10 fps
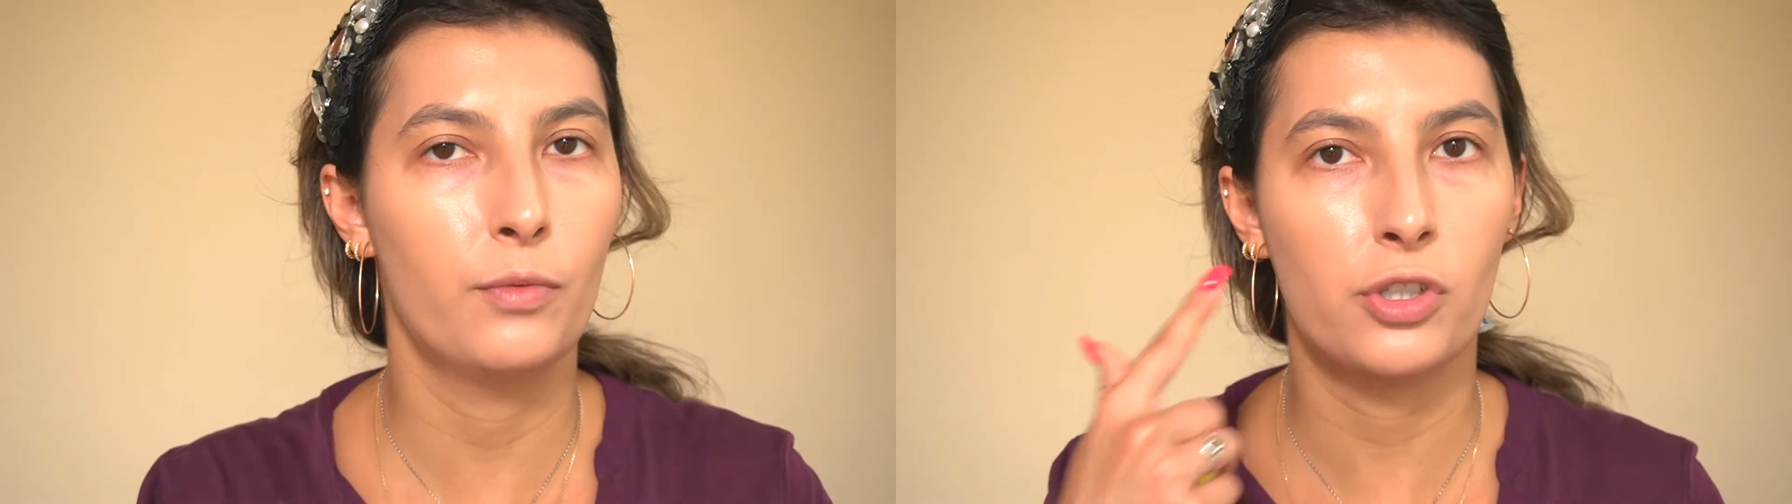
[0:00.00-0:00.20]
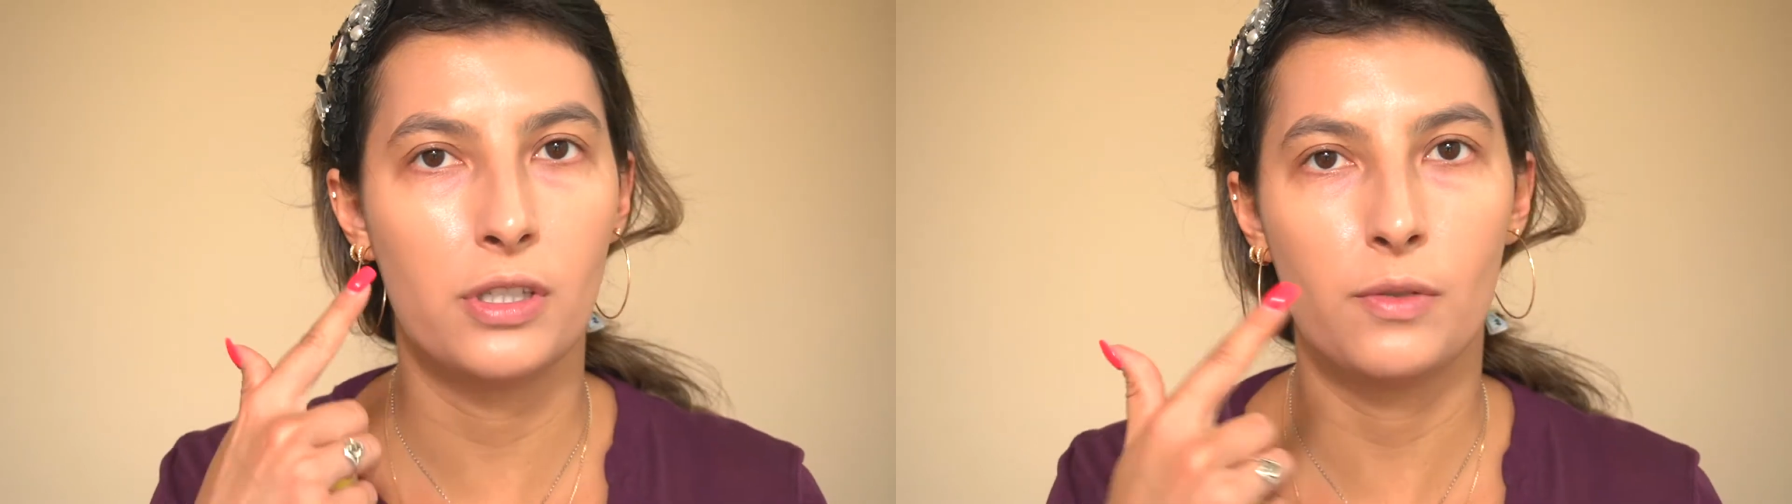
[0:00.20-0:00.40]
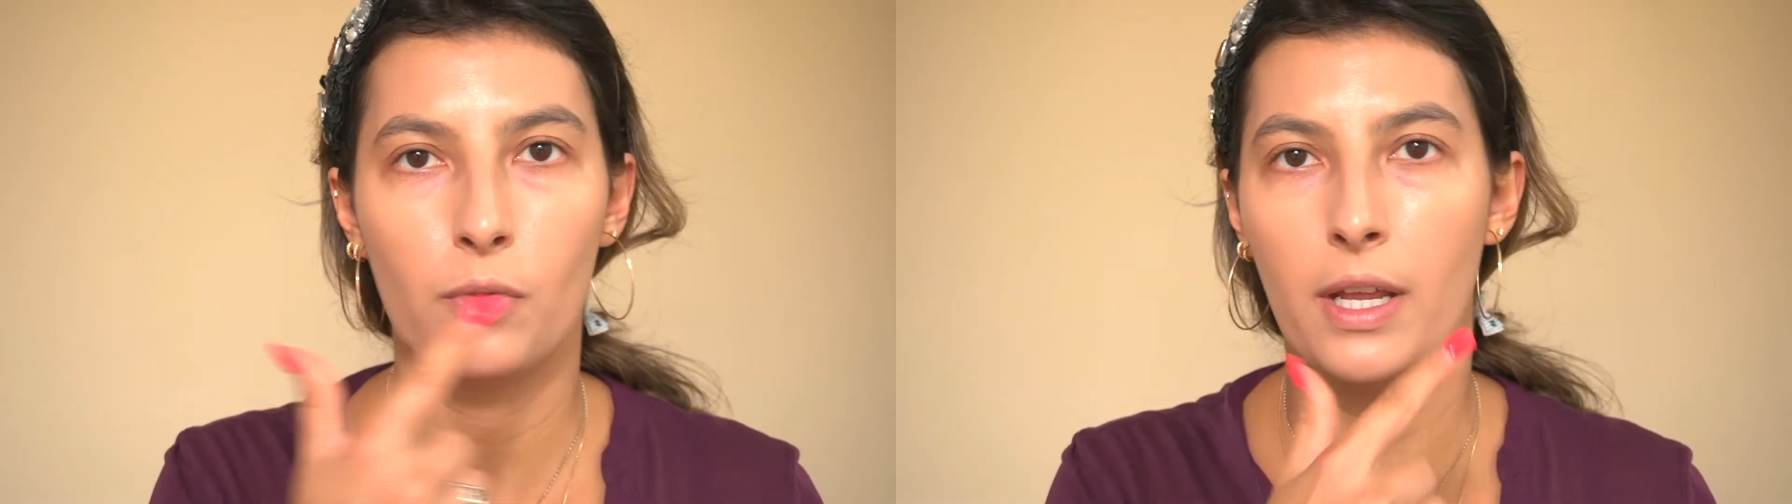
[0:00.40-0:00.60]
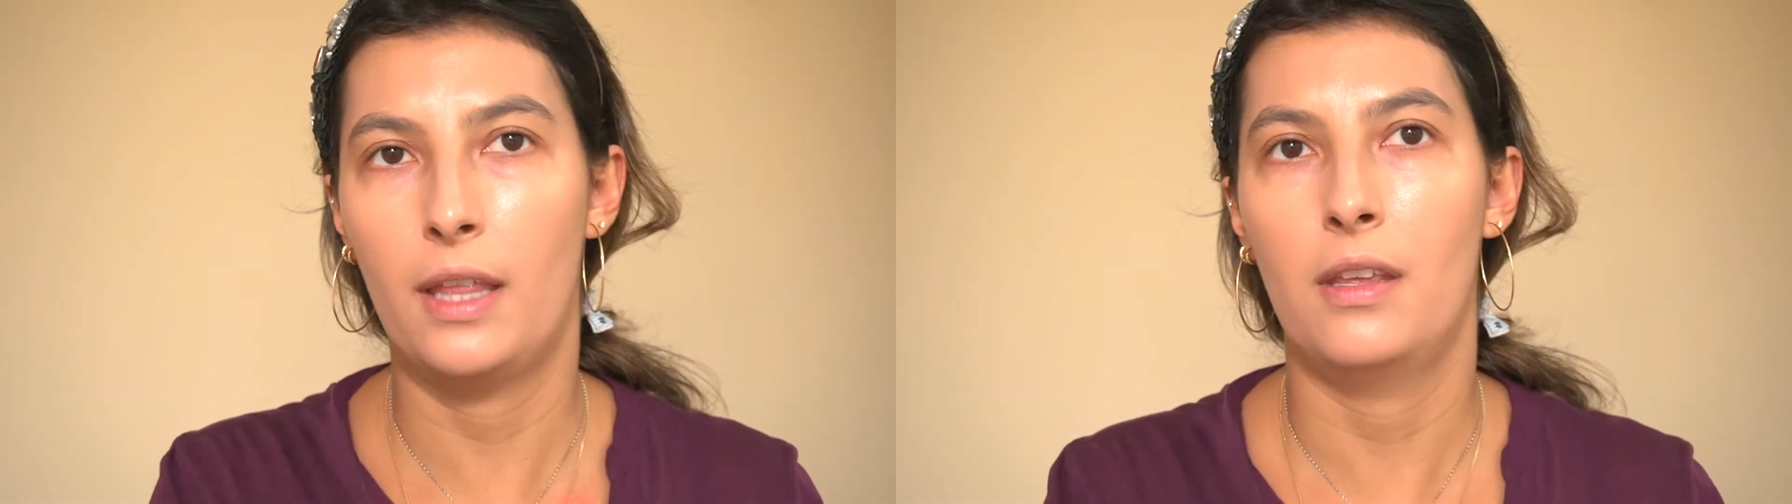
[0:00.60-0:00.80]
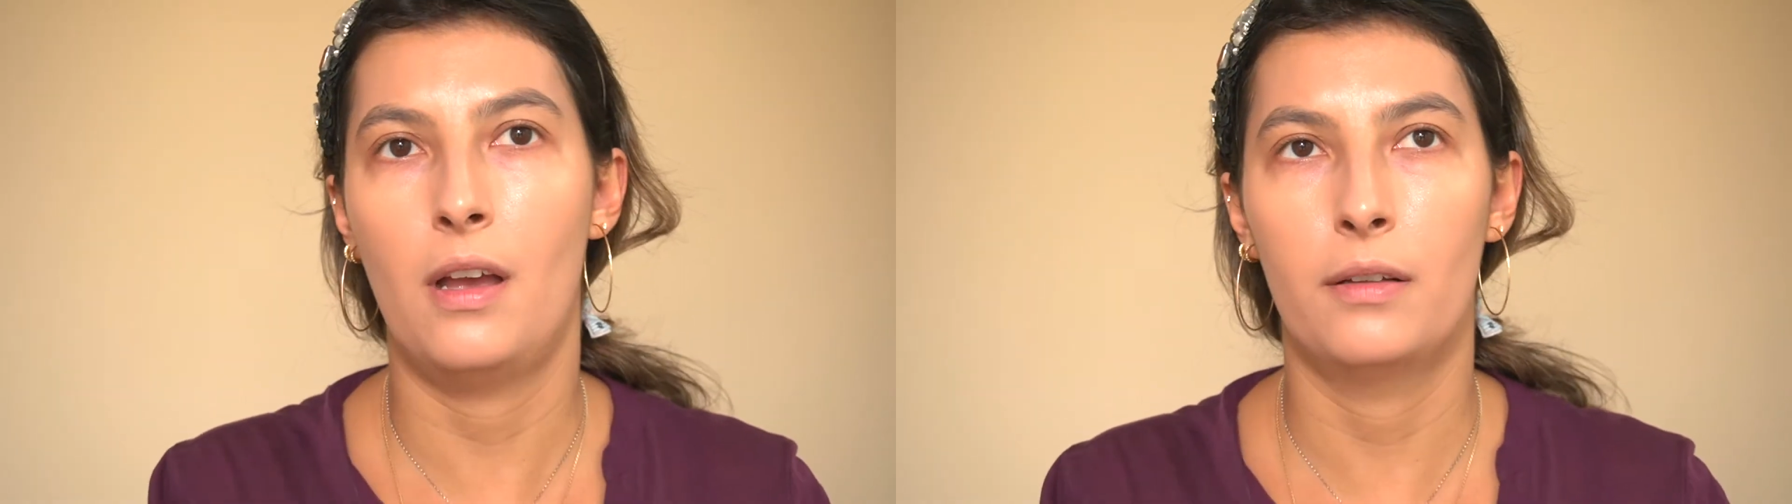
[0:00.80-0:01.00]
which is this one,
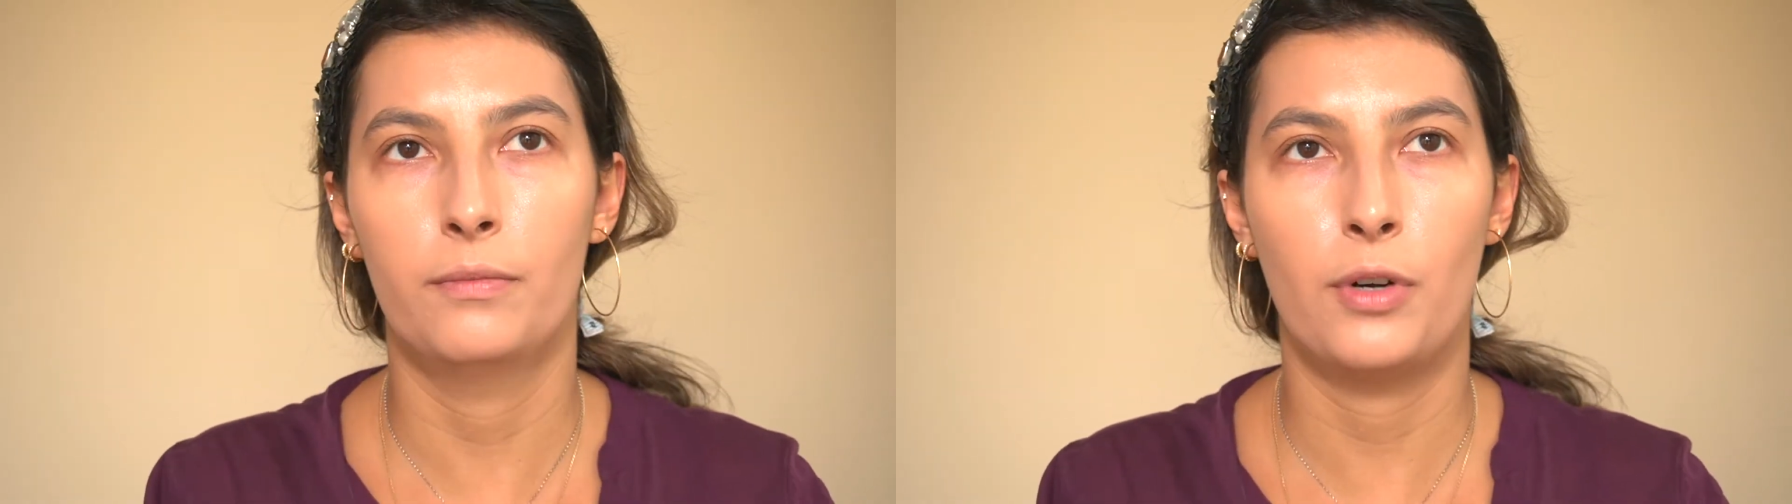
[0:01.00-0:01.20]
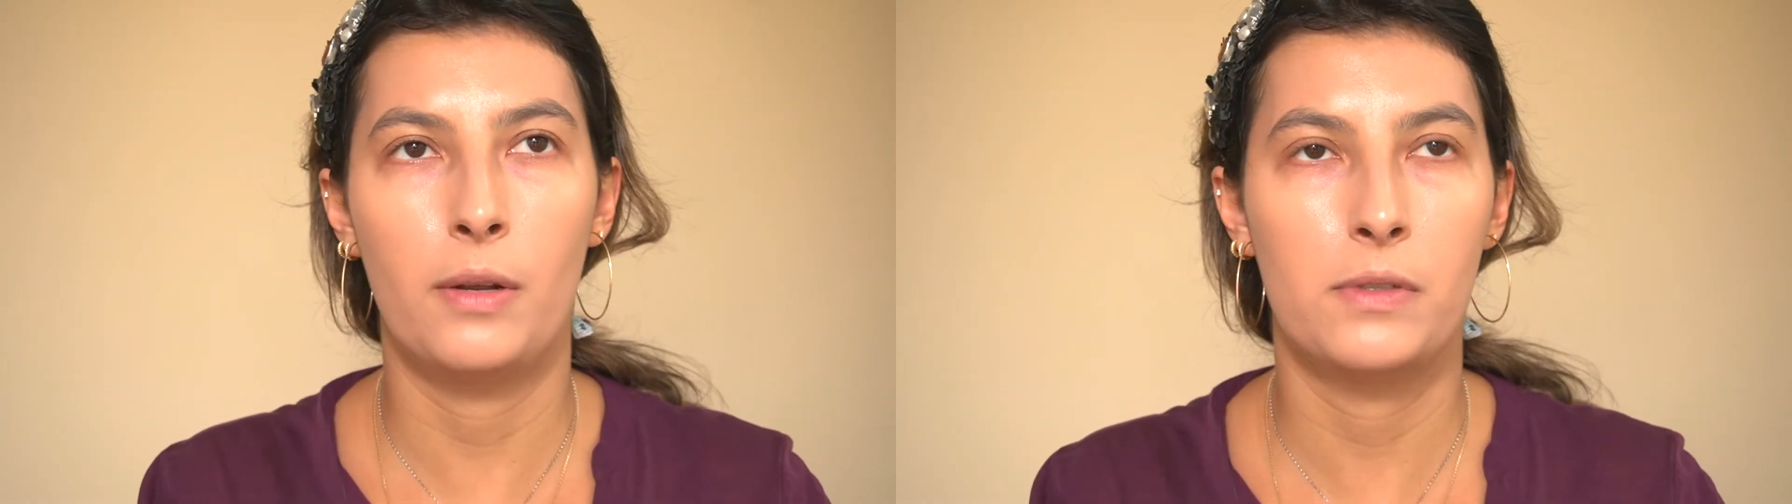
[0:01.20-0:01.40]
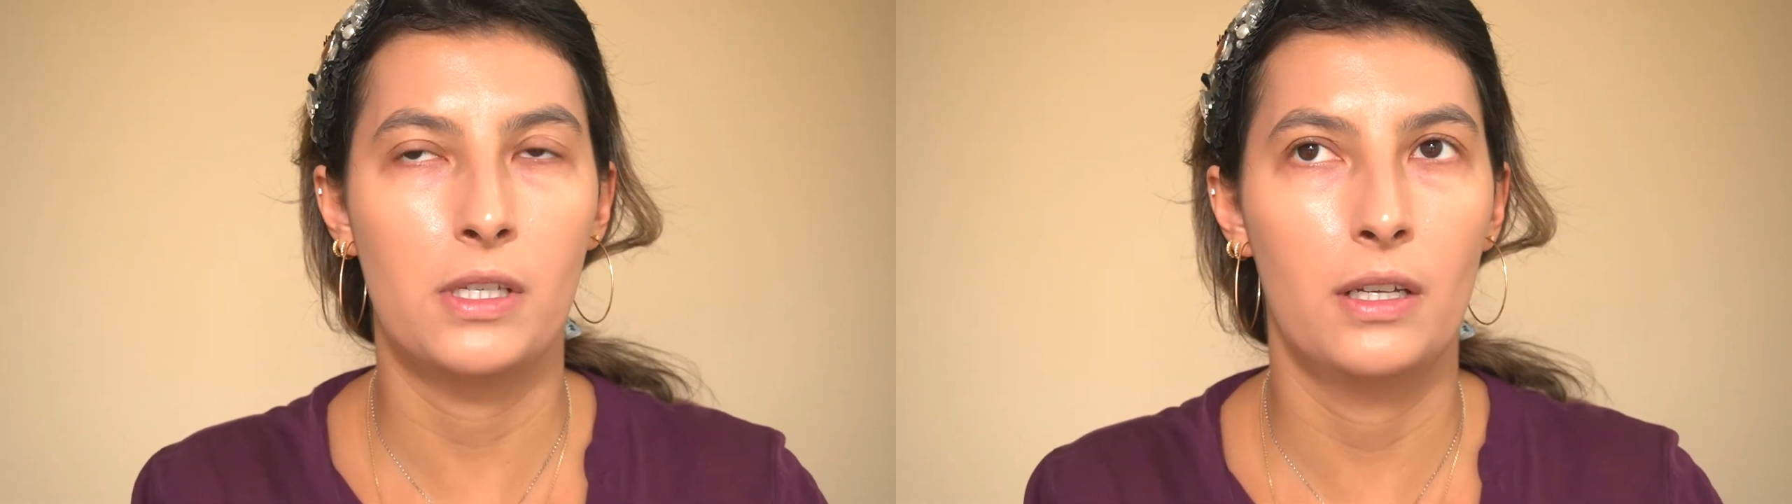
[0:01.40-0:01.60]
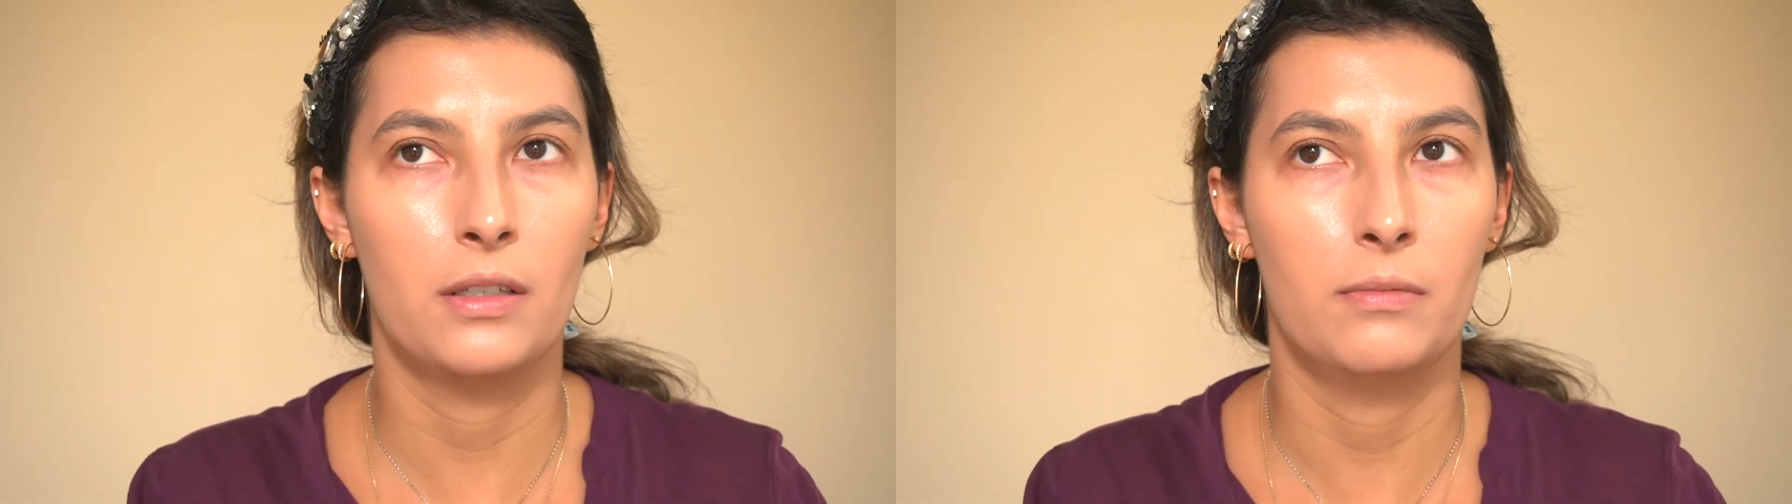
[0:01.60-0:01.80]
and the unprimed side.